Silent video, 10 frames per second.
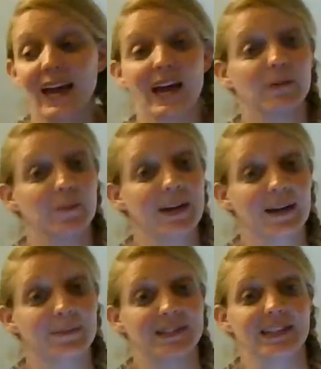And we'll be
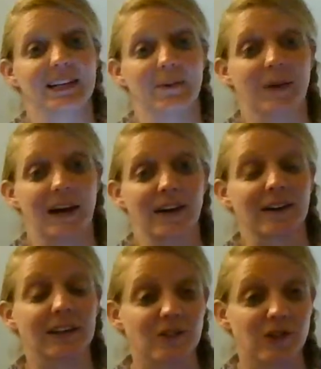able to compare
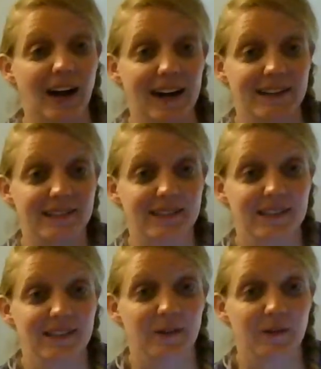and contrast,
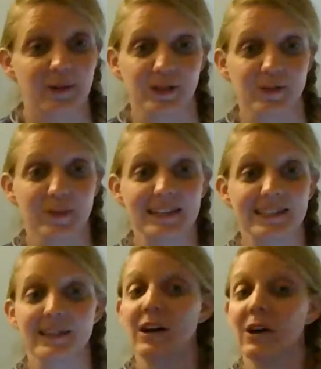which
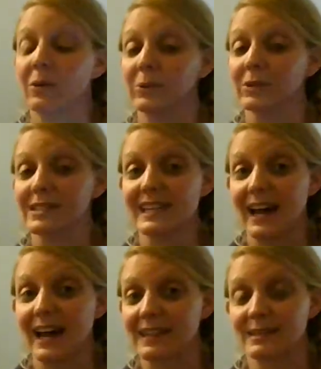means we'll see
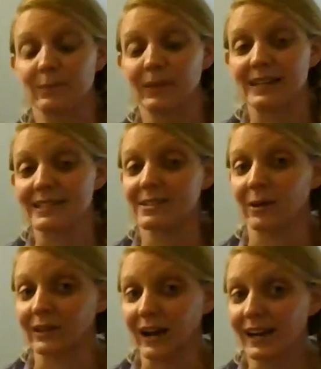how these places
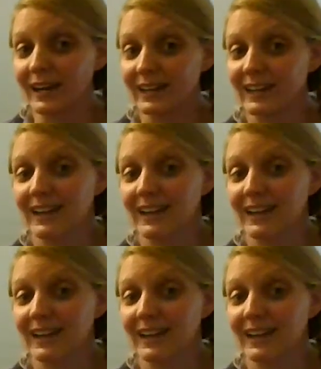are alike